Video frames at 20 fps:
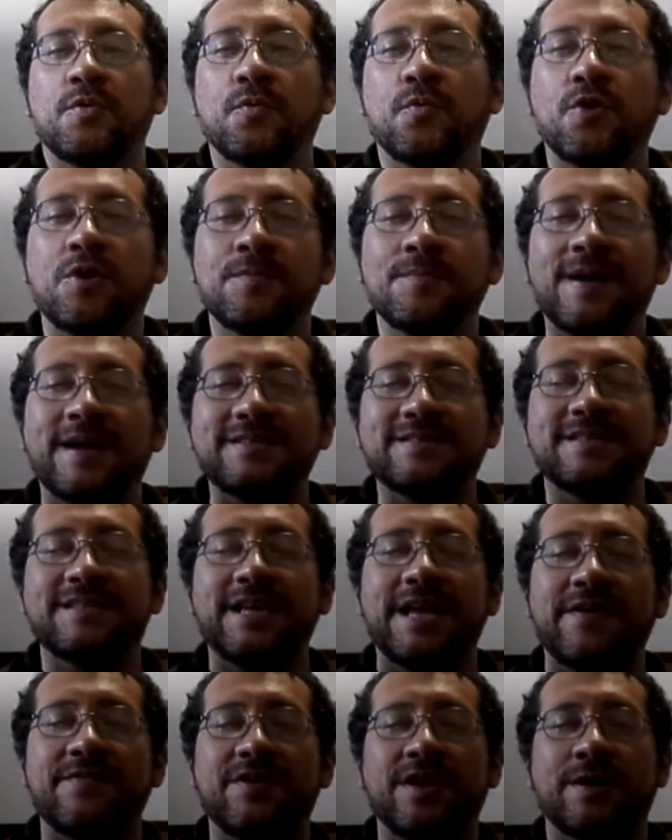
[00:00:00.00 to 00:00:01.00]
Welcome back to
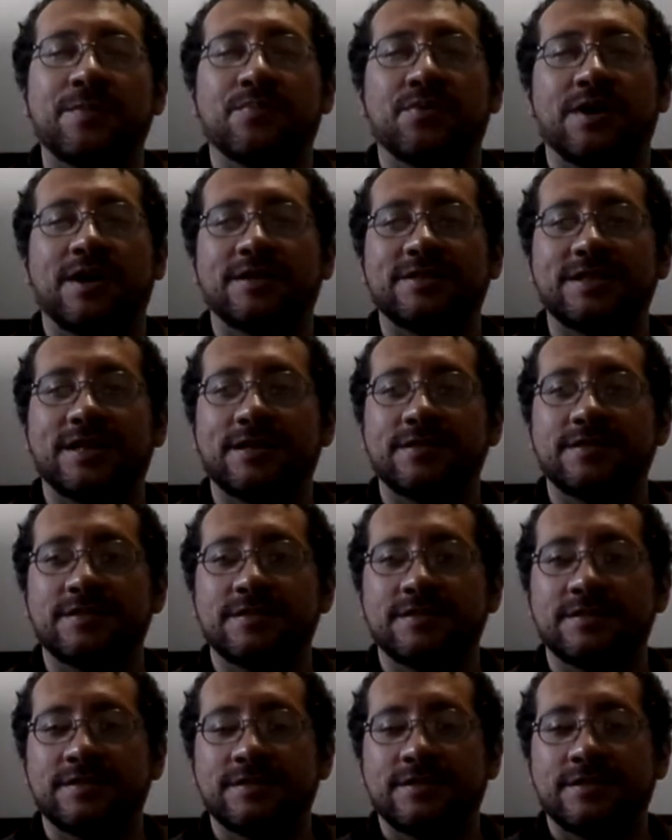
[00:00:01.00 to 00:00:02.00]
the AVM project.
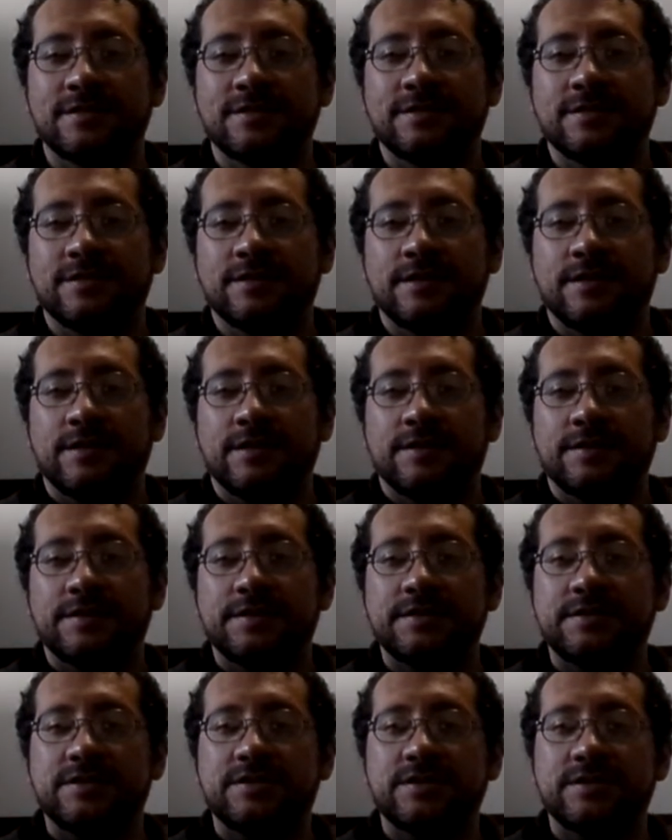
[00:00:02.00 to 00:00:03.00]

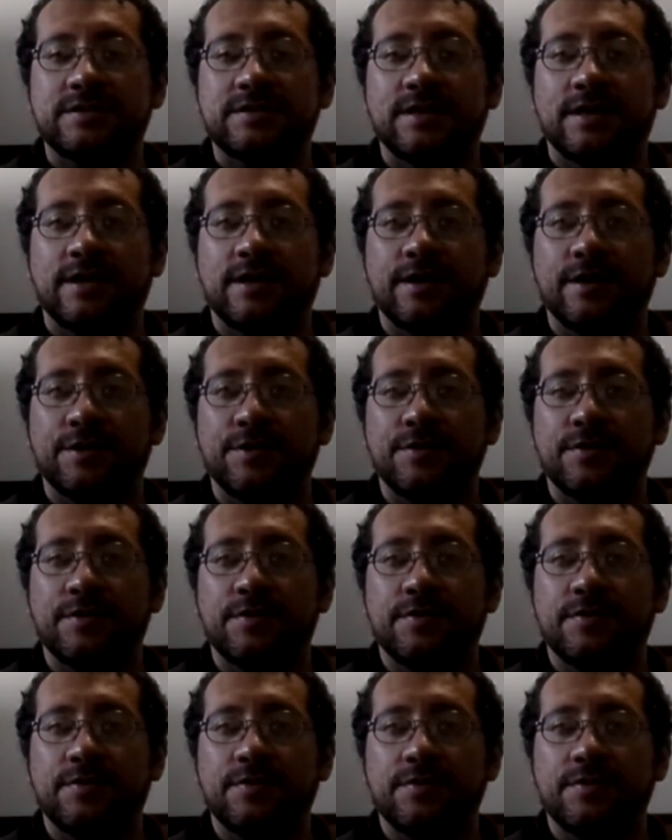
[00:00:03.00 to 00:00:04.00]
This is
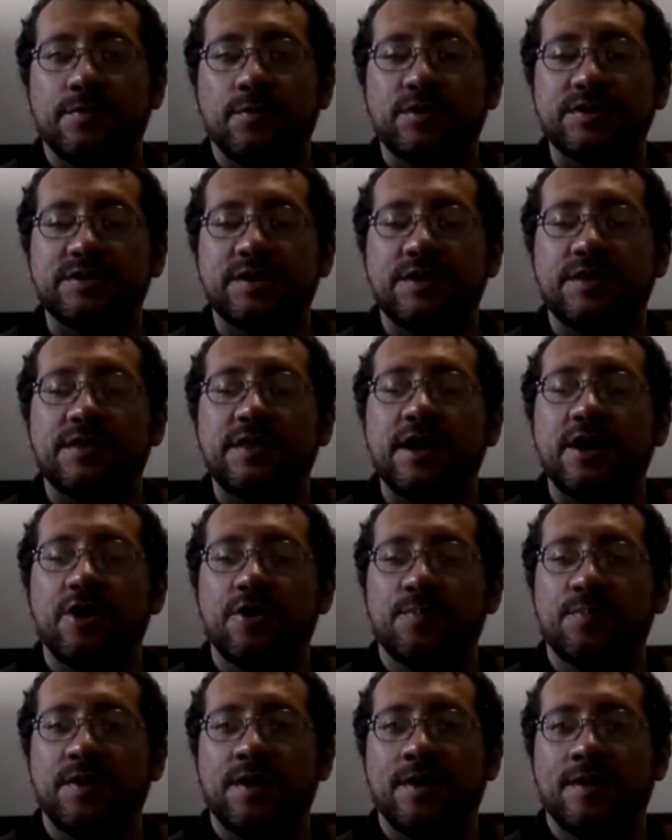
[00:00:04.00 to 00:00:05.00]
was a
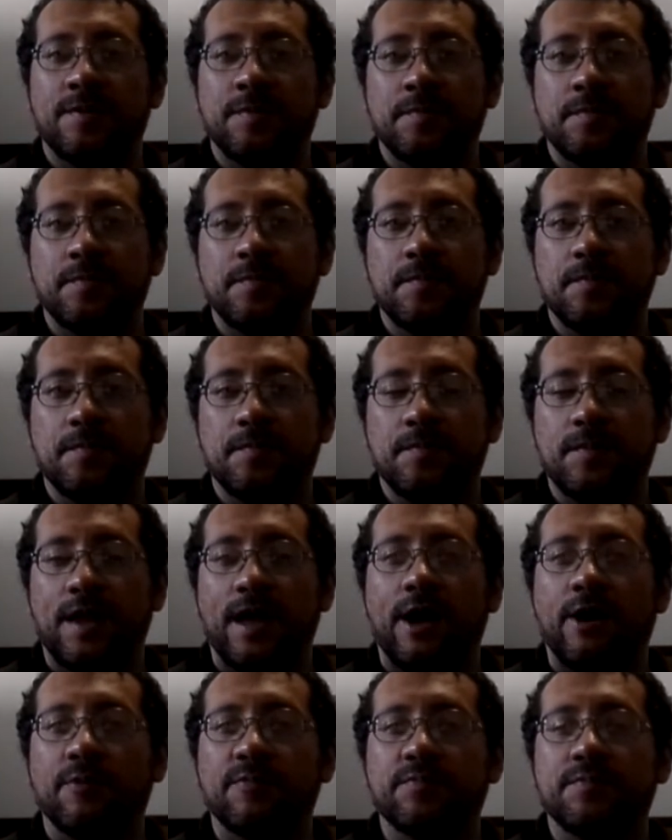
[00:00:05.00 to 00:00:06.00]
therapy
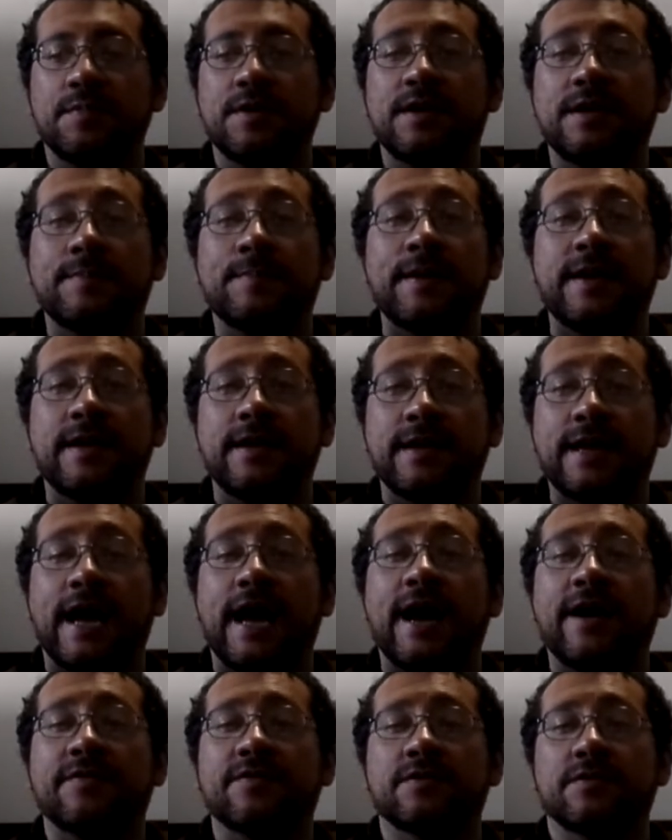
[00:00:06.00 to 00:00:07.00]
helped me to make
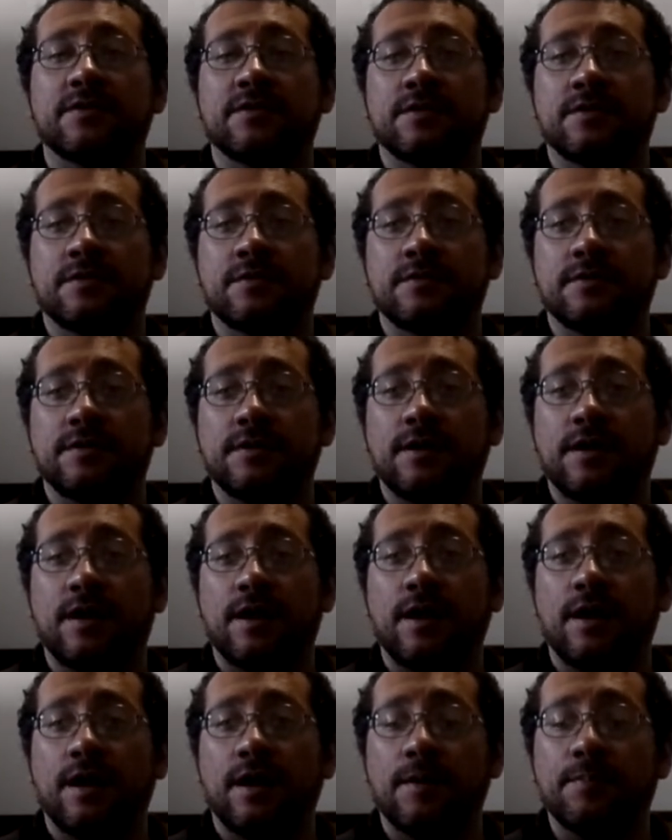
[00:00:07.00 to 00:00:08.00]
after
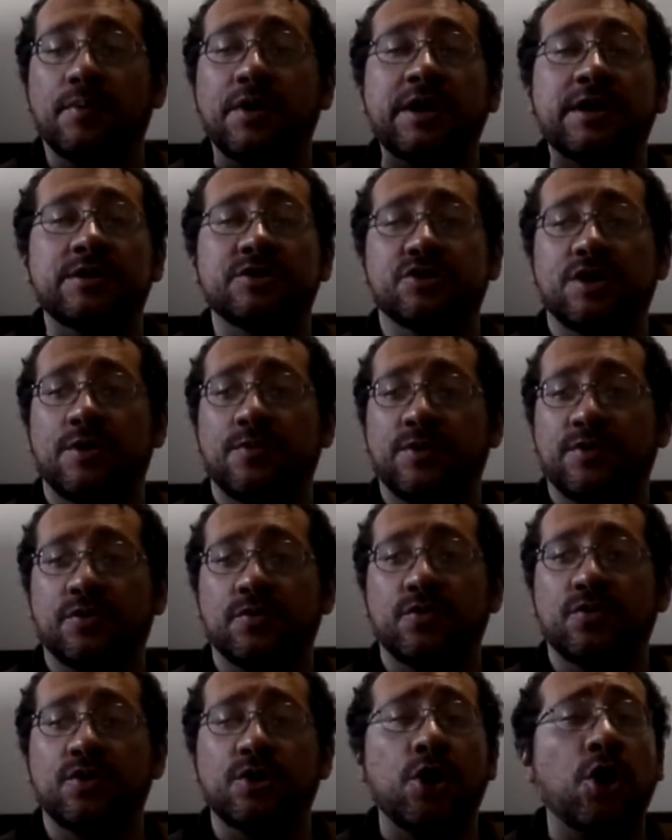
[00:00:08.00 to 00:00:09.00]
a brain injury I went
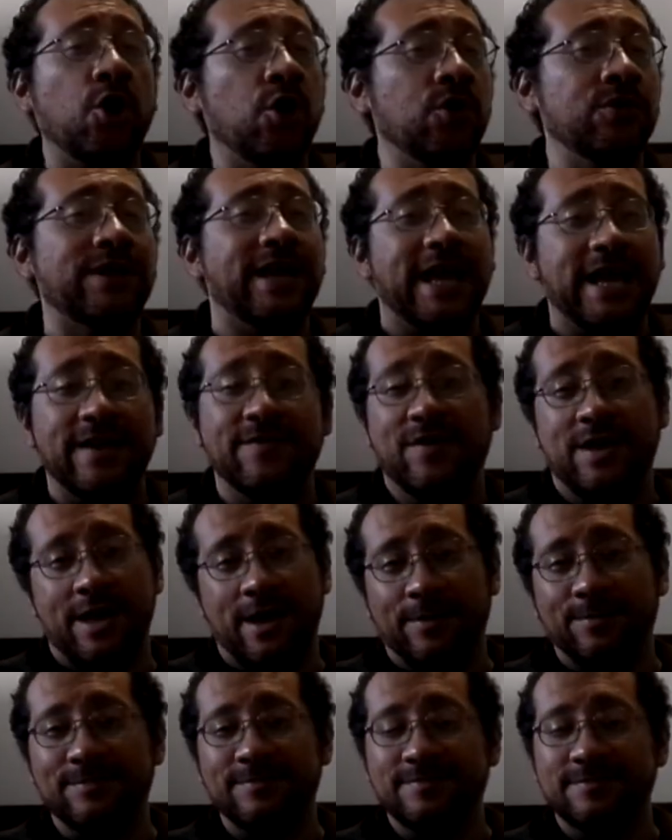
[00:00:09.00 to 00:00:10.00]
through called
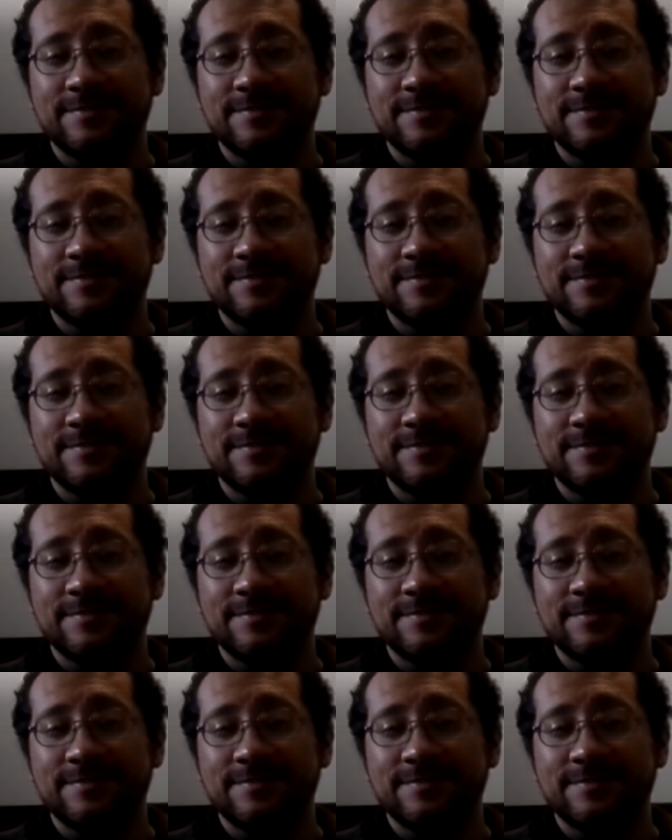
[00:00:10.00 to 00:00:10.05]
AVM.